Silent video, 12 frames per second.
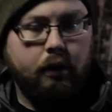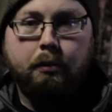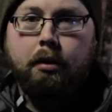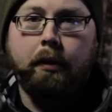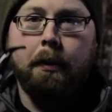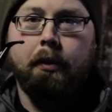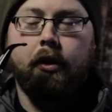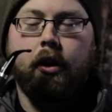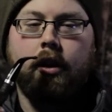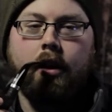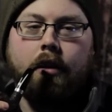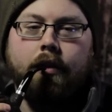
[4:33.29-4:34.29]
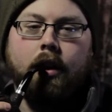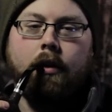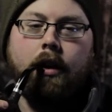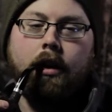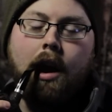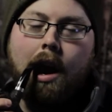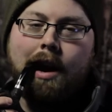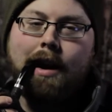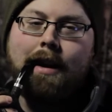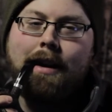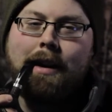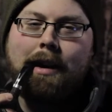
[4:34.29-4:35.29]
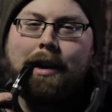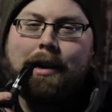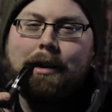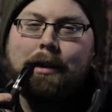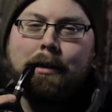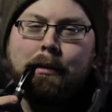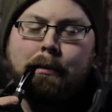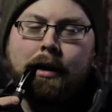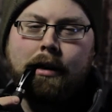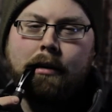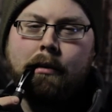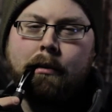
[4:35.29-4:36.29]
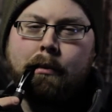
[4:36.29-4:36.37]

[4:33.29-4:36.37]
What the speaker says: Probably wasn't good enough anyway. Well,